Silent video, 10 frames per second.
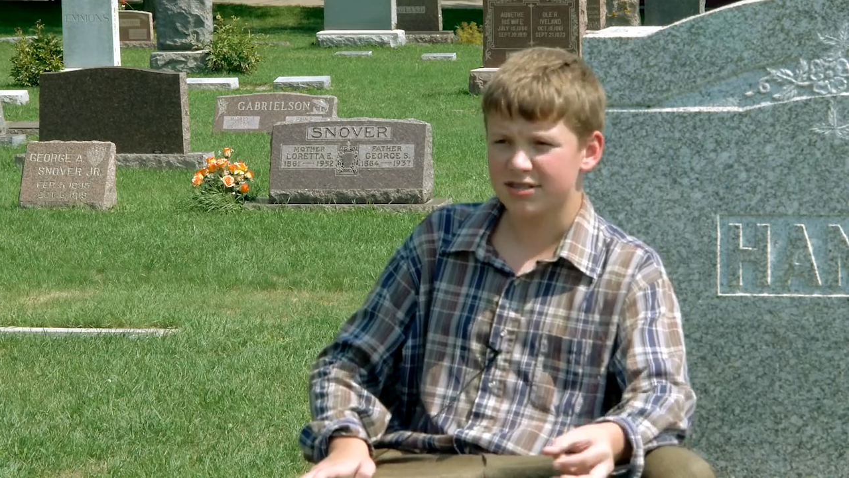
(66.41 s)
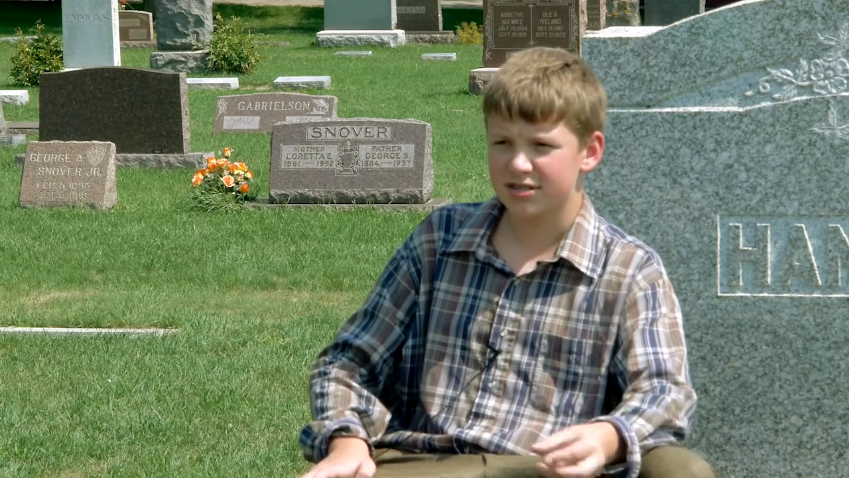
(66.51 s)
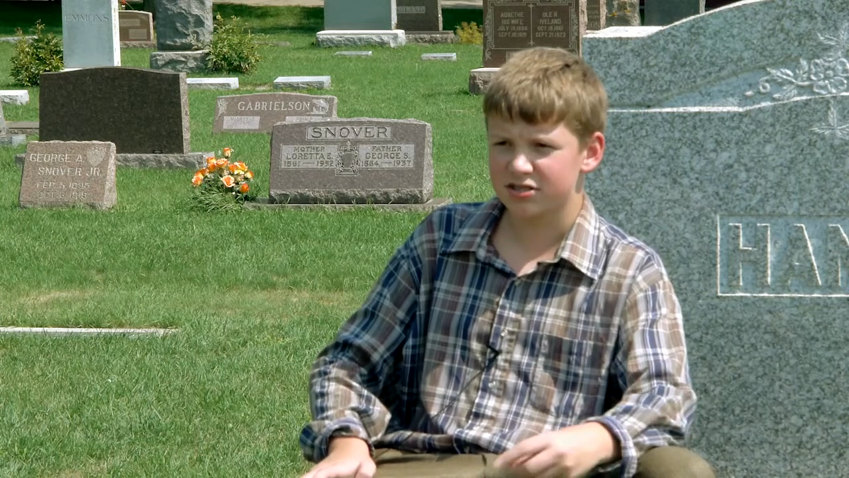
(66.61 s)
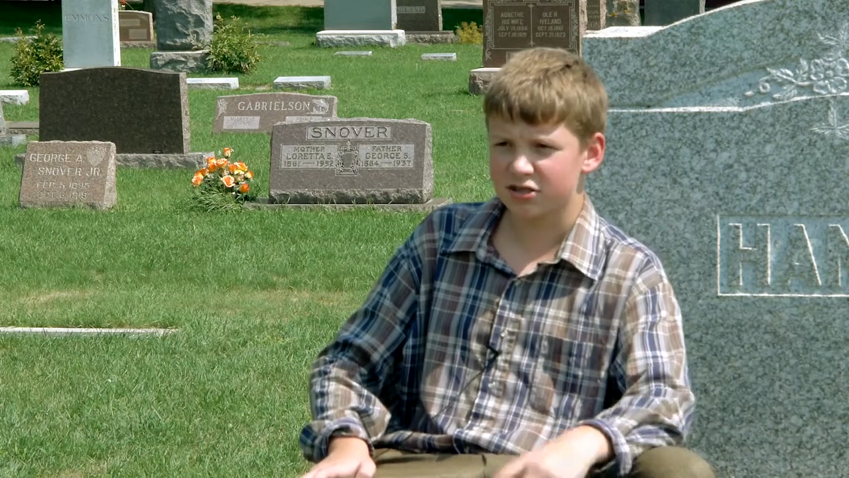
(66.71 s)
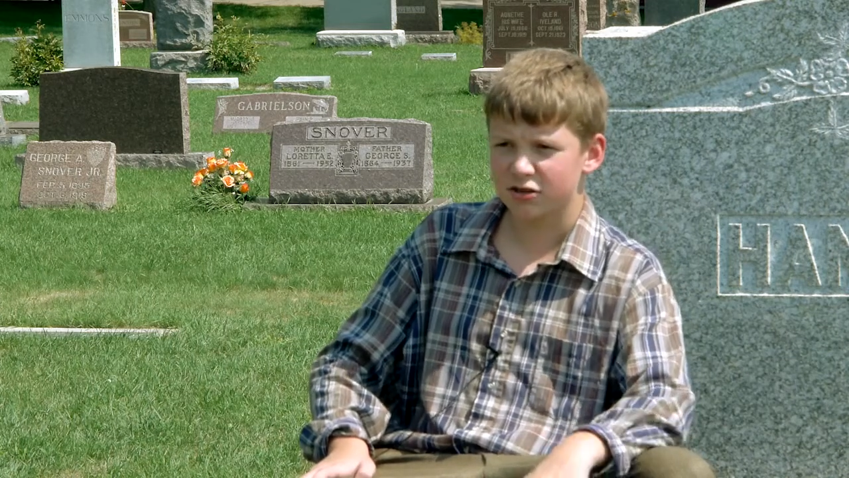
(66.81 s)

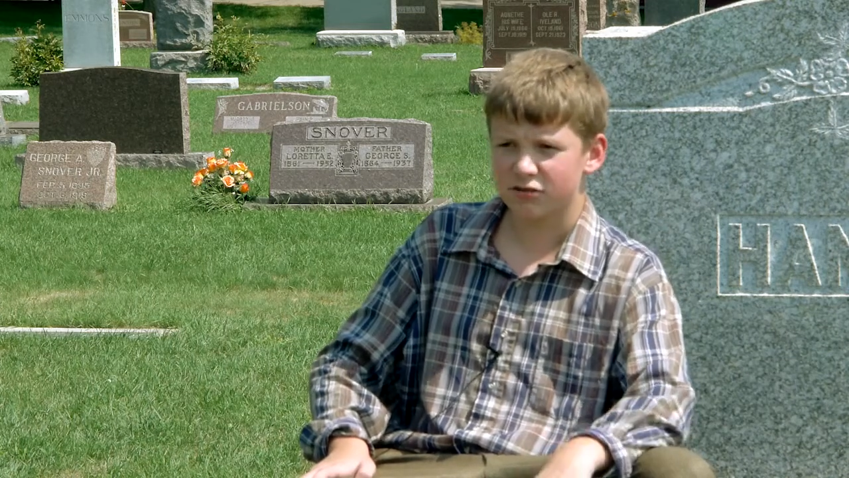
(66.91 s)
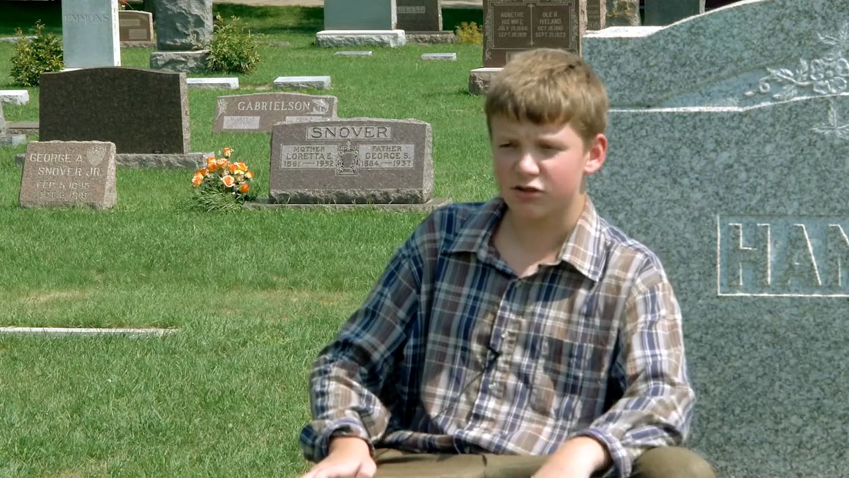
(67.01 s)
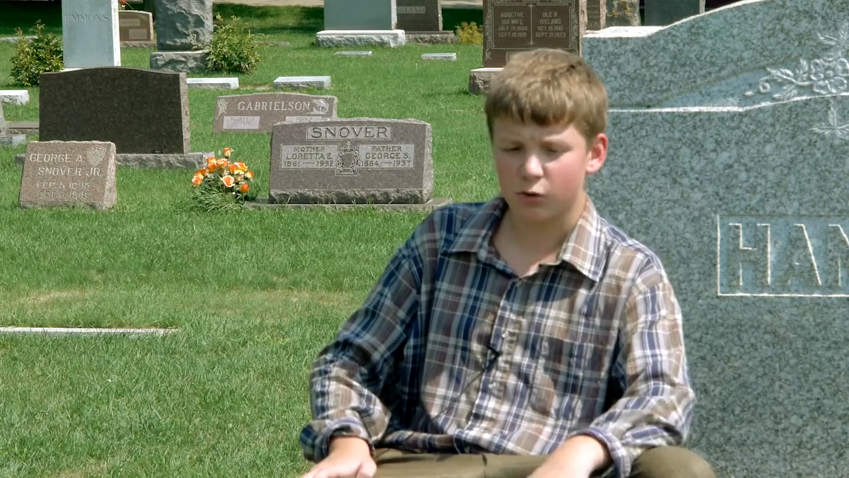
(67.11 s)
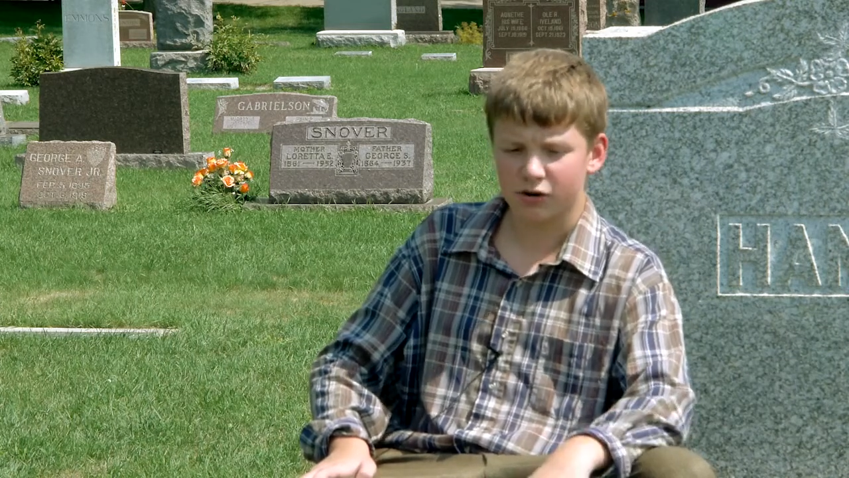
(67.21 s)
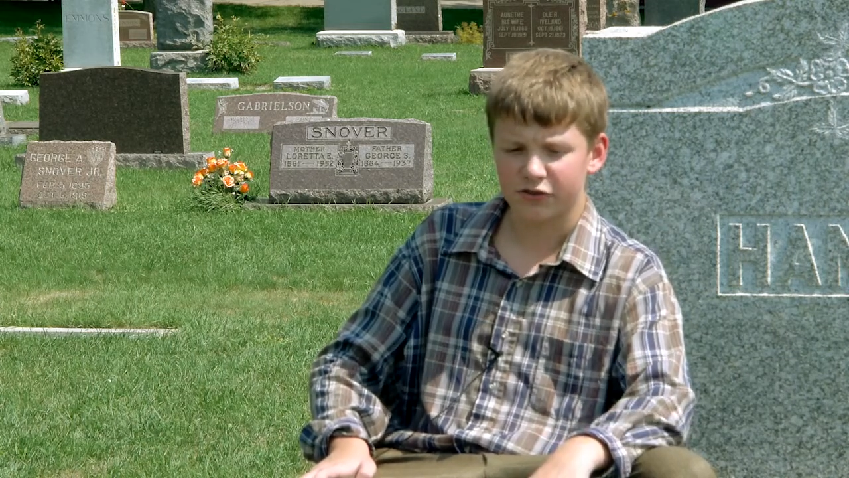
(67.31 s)
sister
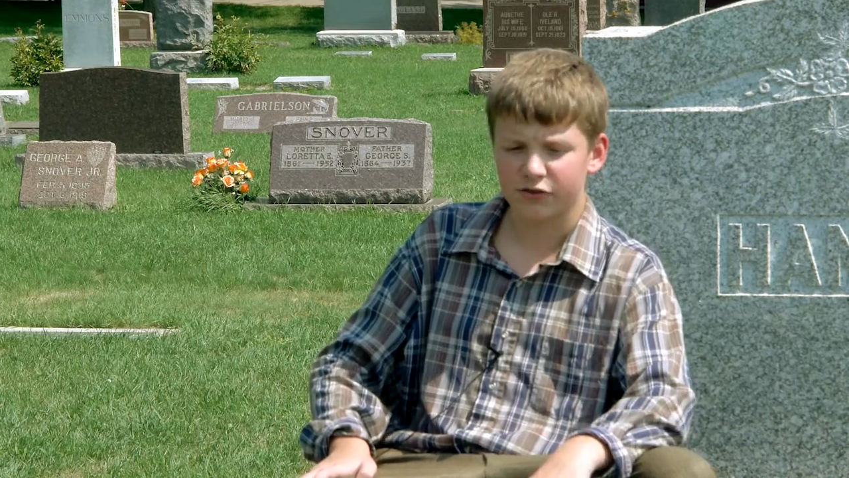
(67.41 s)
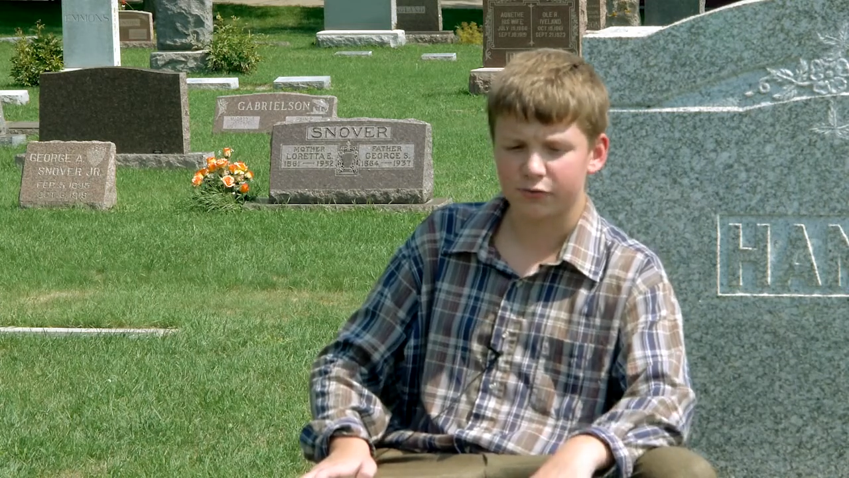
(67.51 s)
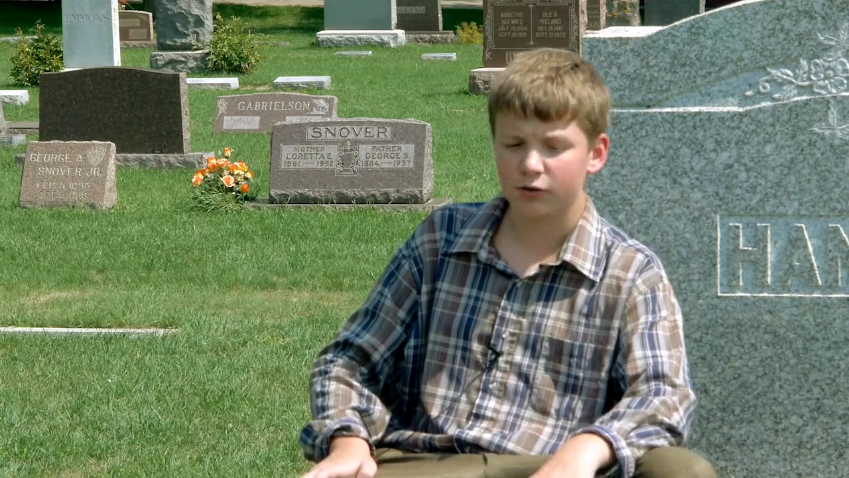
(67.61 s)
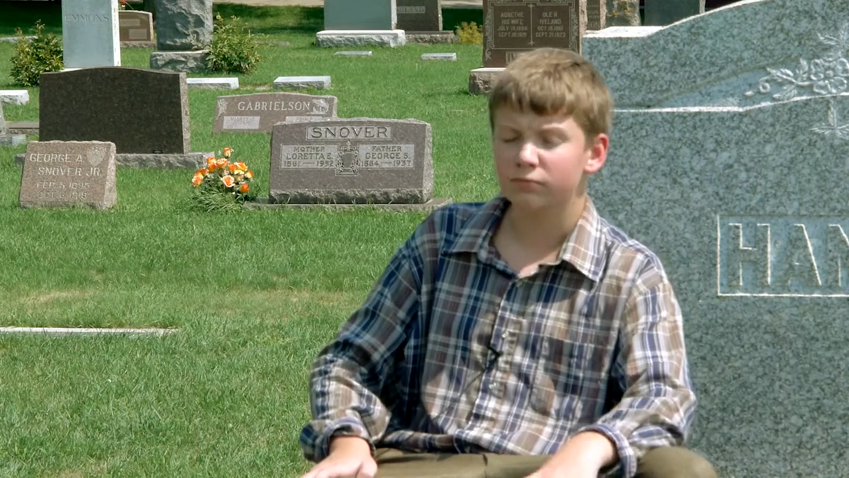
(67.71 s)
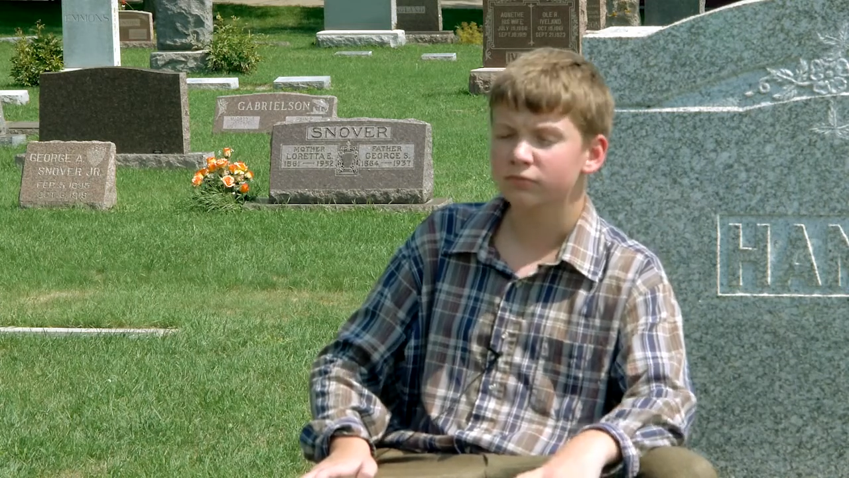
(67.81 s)
Dorothy's
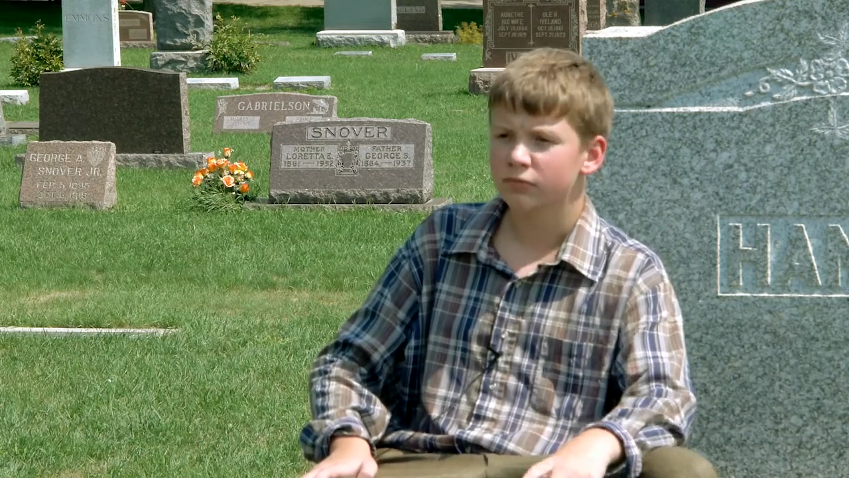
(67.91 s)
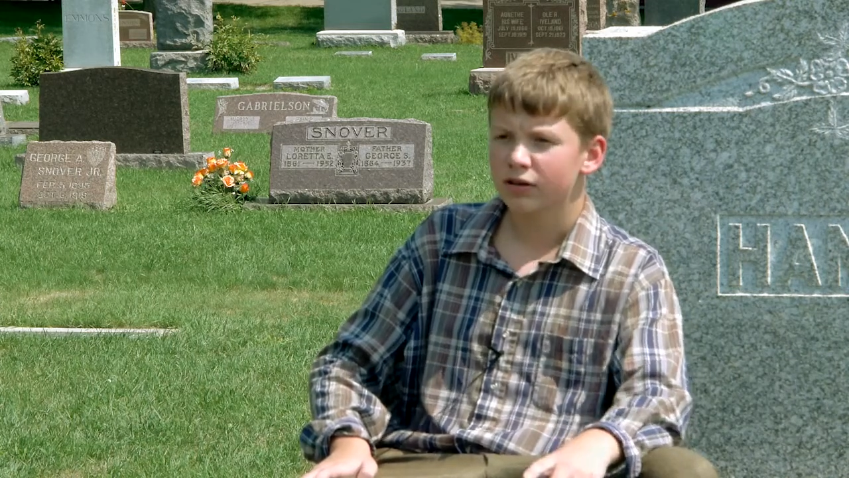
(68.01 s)
room,